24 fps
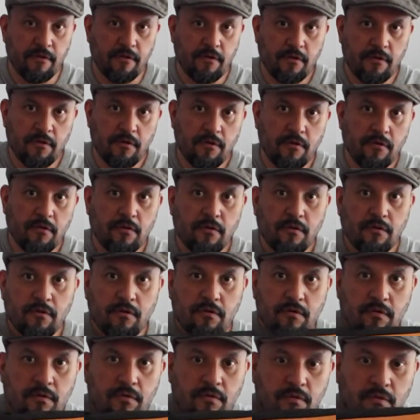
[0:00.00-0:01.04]

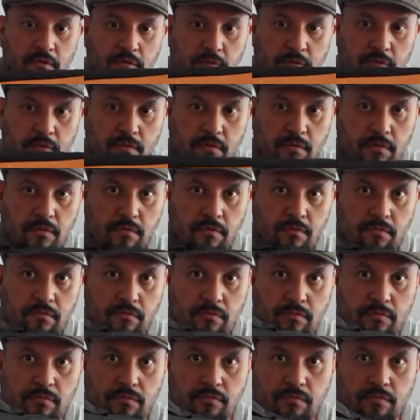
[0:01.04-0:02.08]

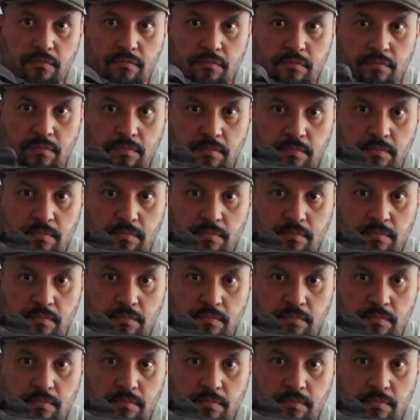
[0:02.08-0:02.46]
[no speech]